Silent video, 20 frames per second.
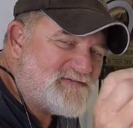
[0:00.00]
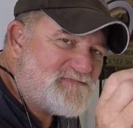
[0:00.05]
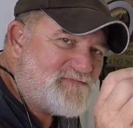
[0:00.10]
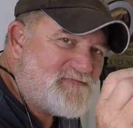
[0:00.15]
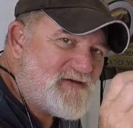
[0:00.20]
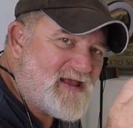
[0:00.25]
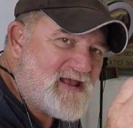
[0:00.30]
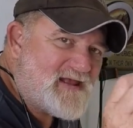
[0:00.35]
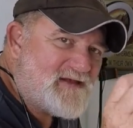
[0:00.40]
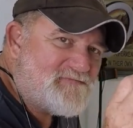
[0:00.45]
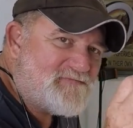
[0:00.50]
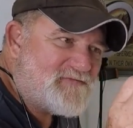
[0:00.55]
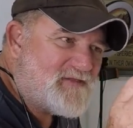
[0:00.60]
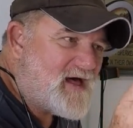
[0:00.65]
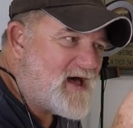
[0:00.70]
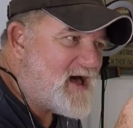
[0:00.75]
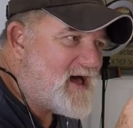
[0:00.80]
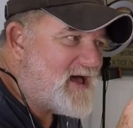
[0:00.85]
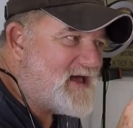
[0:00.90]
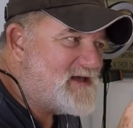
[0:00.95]
fake
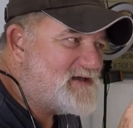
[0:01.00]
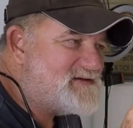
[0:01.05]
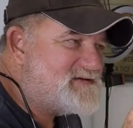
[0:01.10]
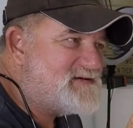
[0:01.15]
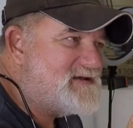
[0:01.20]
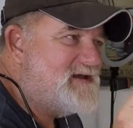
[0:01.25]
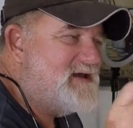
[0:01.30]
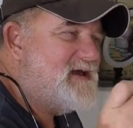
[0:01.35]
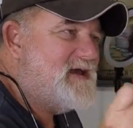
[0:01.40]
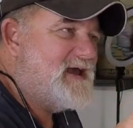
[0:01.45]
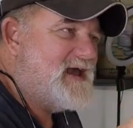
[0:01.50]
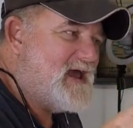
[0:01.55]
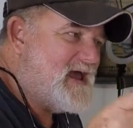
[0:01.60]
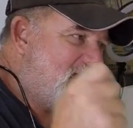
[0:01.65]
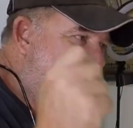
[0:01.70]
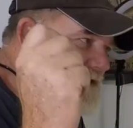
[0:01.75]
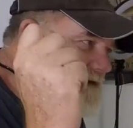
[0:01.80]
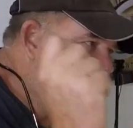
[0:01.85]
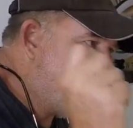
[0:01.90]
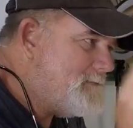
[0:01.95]
flies,
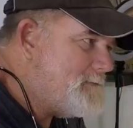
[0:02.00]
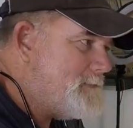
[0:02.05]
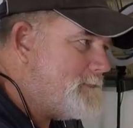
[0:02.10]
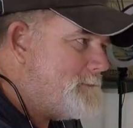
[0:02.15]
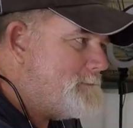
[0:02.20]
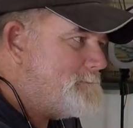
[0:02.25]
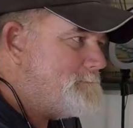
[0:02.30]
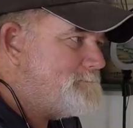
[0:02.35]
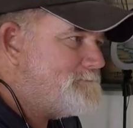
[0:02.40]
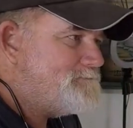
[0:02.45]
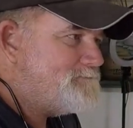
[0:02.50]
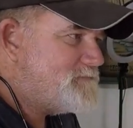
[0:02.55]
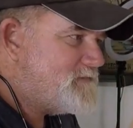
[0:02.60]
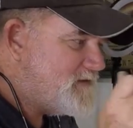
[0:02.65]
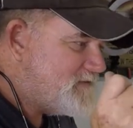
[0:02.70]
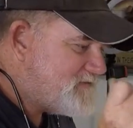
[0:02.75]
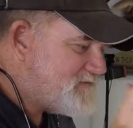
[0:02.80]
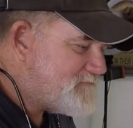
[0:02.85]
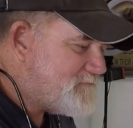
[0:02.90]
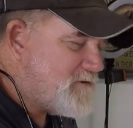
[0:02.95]
and
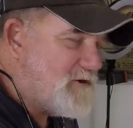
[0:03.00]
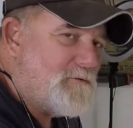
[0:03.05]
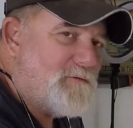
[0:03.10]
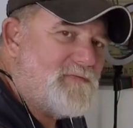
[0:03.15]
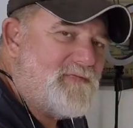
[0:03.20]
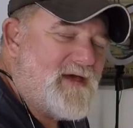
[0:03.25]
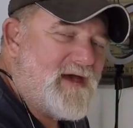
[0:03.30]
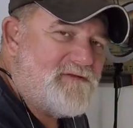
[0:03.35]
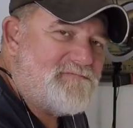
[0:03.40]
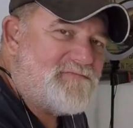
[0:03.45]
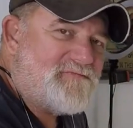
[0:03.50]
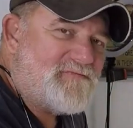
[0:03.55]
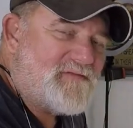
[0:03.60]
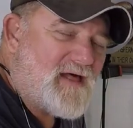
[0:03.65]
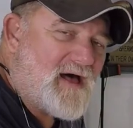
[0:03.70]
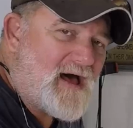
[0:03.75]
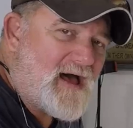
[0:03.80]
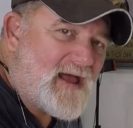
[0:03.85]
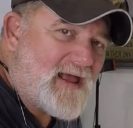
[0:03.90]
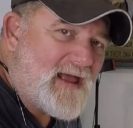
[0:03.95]
throwing that
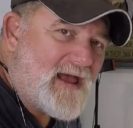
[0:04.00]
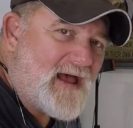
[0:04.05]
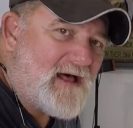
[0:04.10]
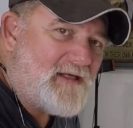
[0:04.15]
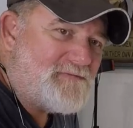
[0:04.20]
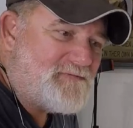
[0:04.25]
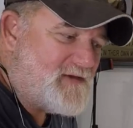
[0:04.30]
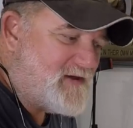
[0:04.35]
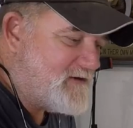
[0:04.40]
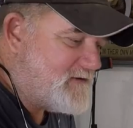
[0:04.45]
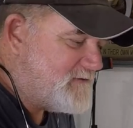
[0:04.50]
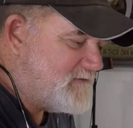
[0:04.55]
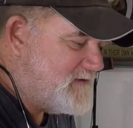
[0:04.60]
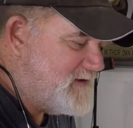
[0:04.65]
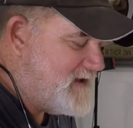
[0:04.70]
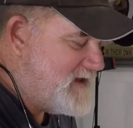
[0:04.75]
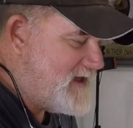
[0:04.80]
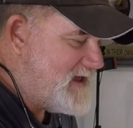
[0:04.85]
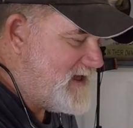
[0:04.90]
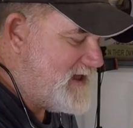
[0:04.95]
fly out there.
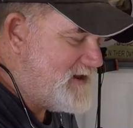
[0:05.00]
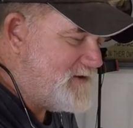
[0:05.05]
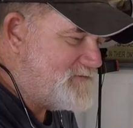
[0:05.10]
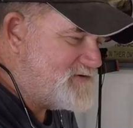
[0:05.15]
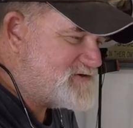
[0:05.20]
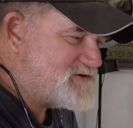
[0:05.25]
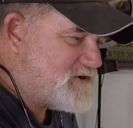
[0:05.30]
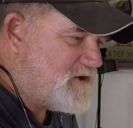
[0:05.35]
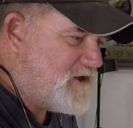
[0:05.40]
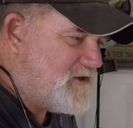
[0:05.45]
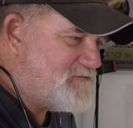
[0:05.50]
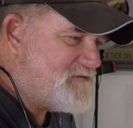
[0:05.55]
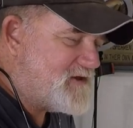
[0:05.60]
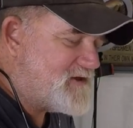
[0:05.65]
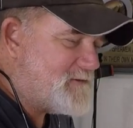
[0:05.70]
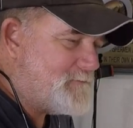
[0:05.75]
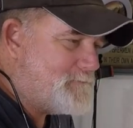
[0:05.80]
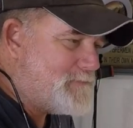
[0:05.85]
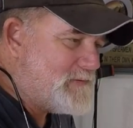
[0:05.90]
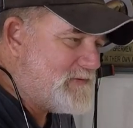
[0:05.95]
And it was called the
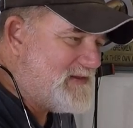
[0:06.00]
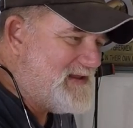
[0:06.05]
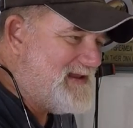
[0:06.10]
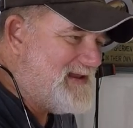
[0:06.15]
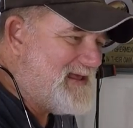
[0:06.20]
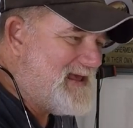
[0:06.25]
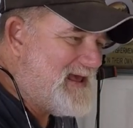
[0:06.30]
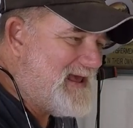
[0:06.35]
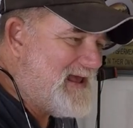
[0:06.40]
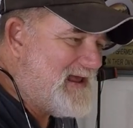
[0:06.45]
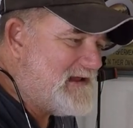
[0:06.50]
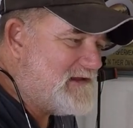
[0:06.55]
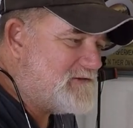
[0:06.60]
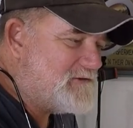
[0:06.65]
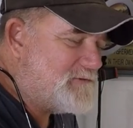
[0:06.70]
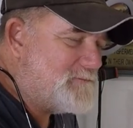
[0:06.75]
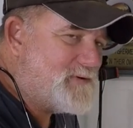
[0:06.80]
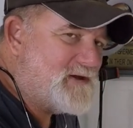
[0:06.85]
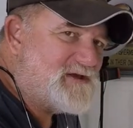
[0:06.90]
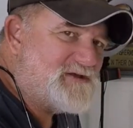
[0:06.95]
Compleat
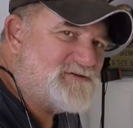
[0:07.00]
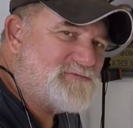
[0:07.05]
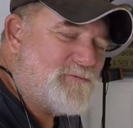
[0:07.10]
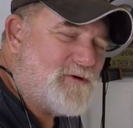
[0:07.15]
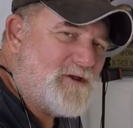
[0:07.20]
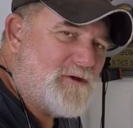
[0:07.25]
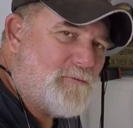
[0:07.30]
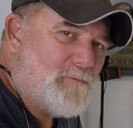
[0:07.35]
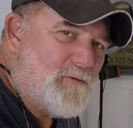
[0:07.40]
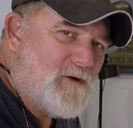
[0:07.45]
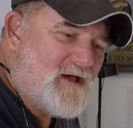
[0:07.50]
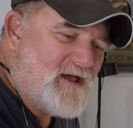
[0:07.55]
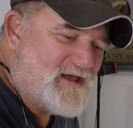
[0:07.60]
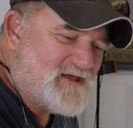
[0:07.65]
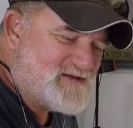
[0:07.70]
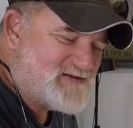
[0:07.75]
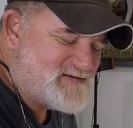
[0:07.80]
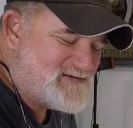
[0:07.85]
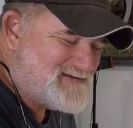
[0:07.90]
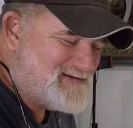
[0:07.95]
Angler because what it
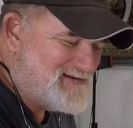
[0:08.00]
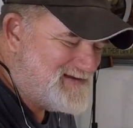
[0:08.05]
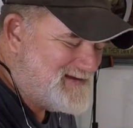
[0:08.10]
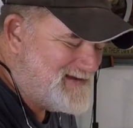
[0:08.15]
was